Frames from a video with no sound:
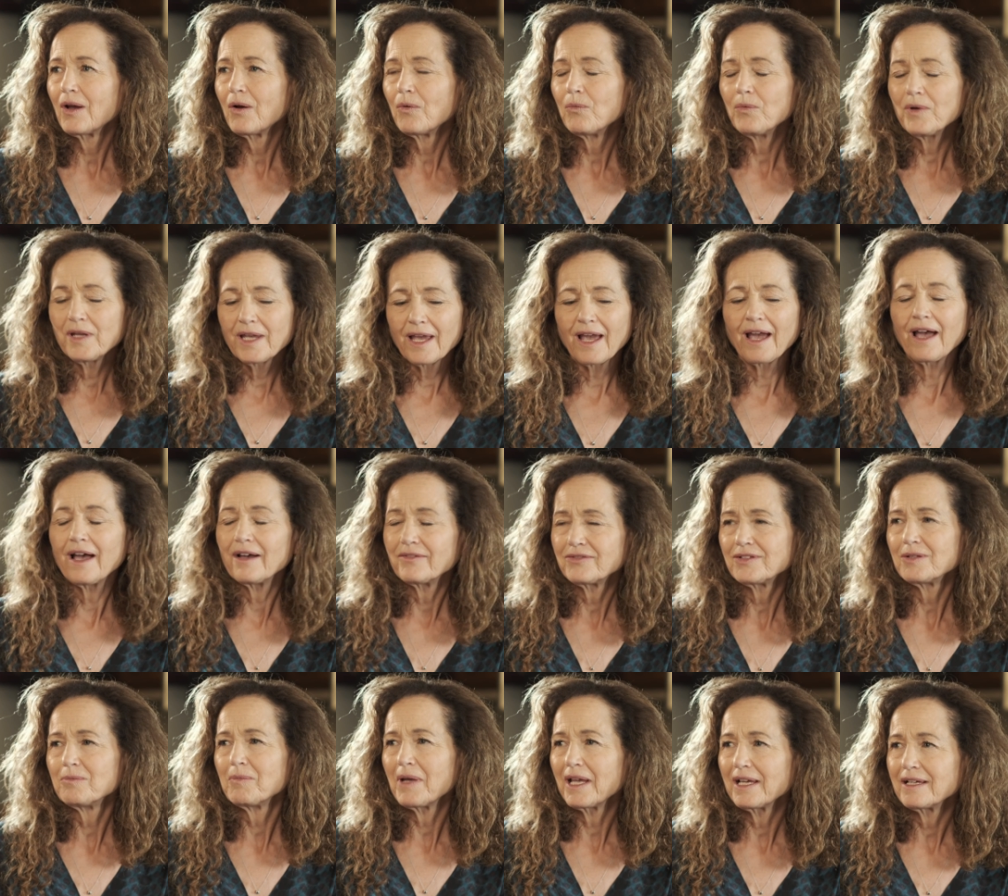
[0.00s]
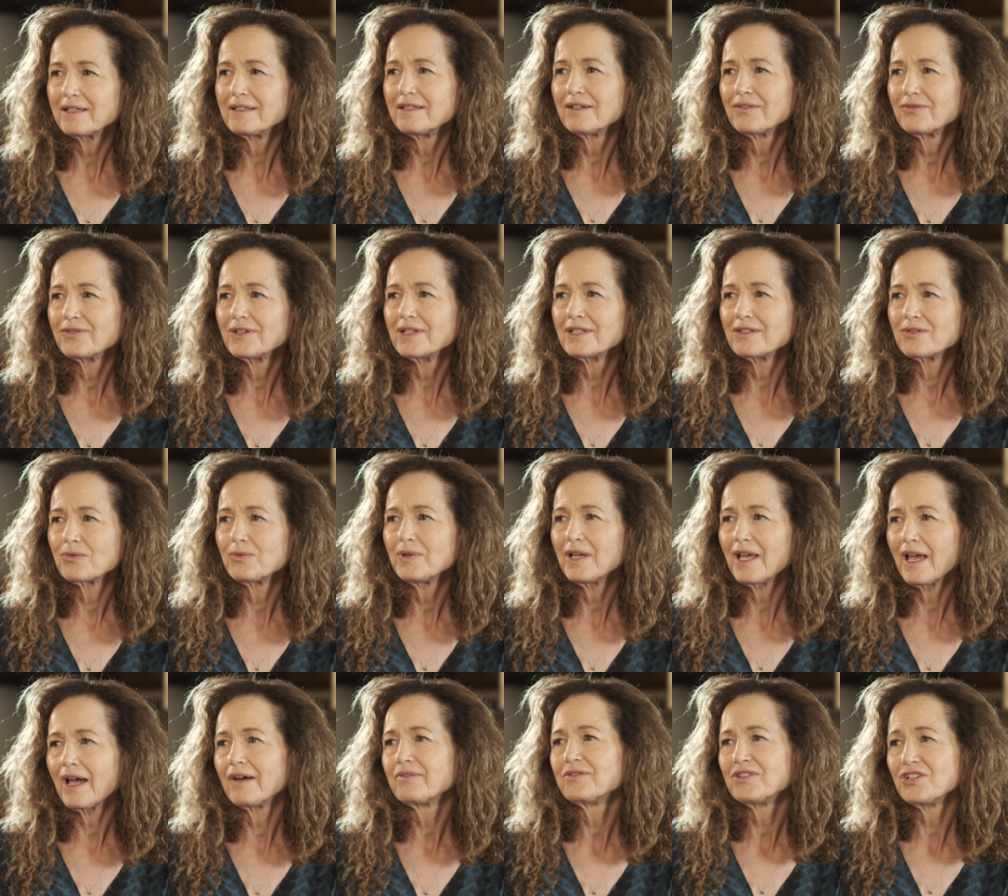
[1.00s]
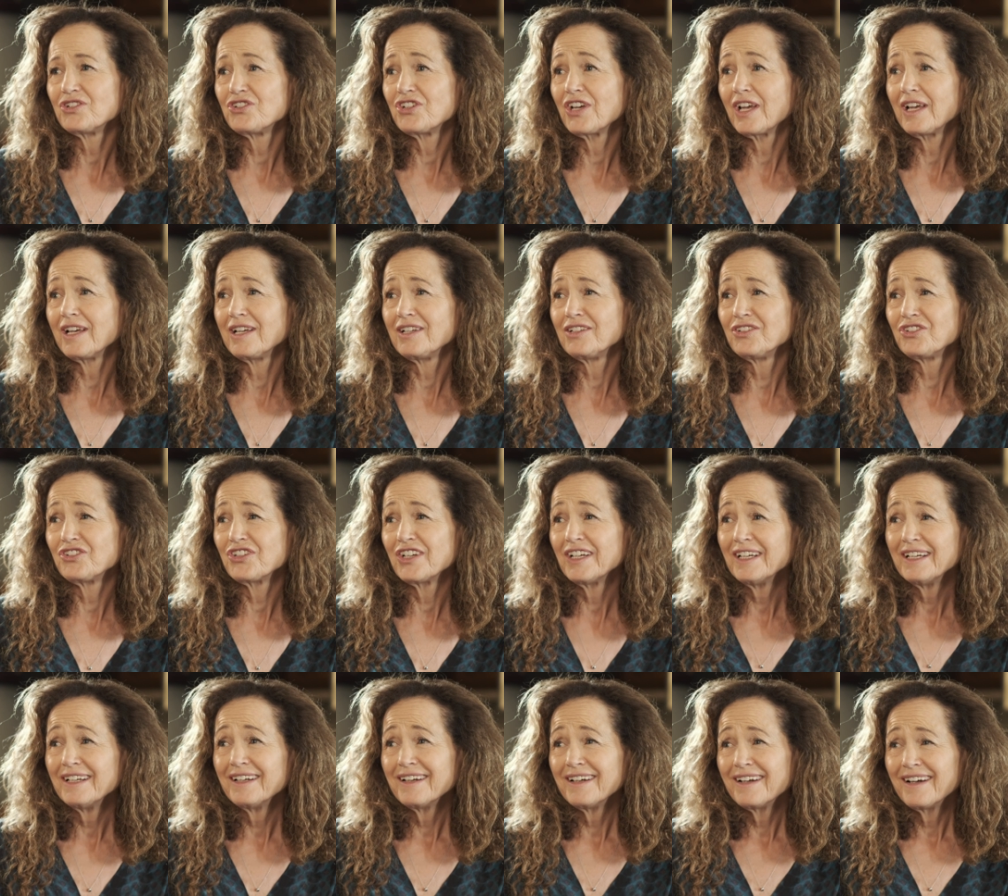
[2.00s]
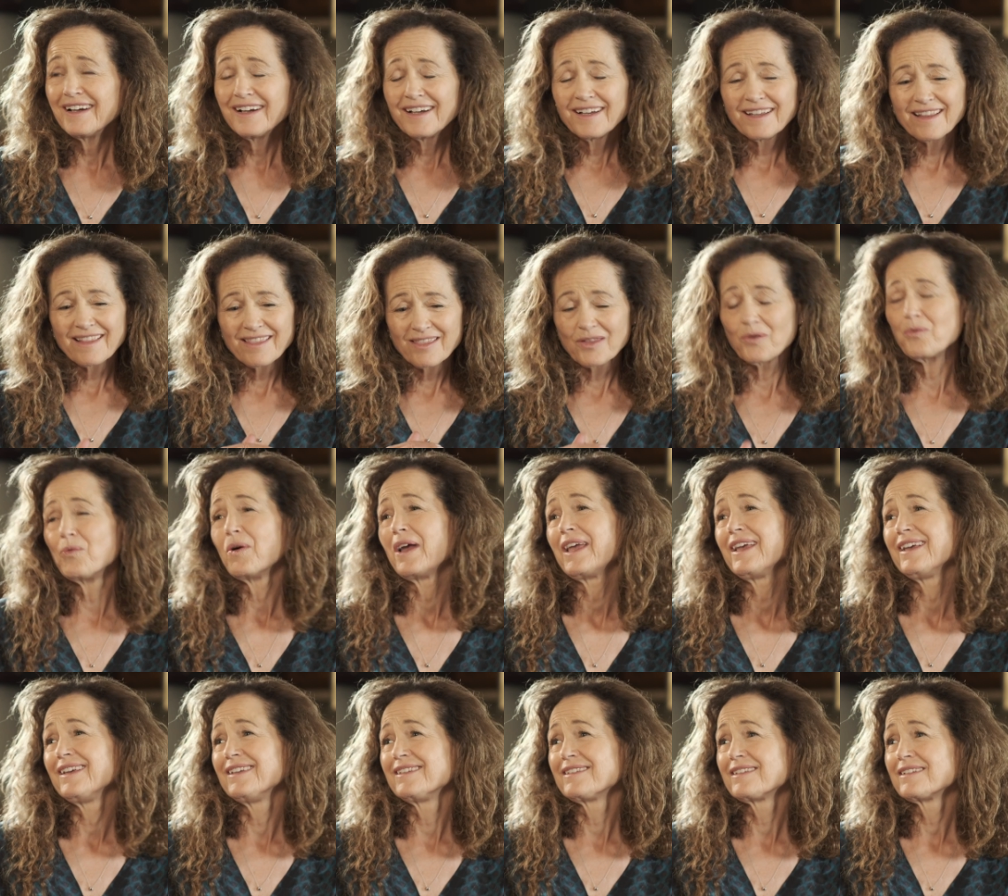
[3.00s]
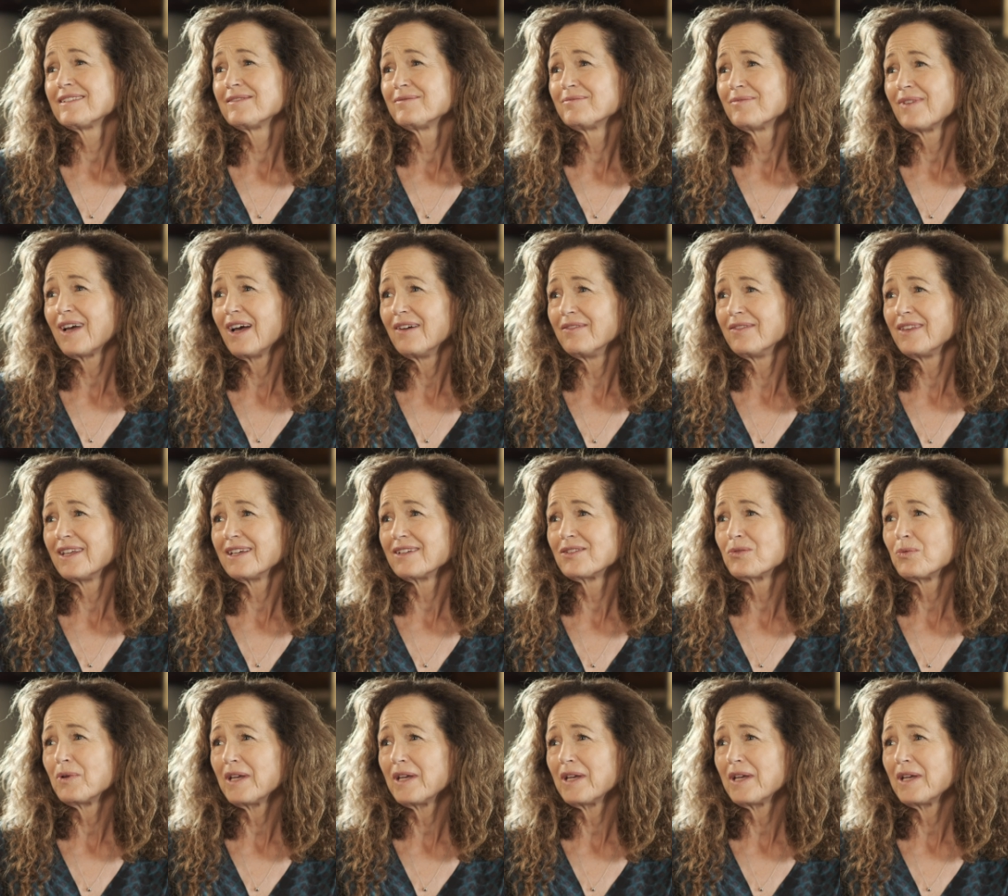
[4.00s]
We have to make a difference. We have to change the ways of this.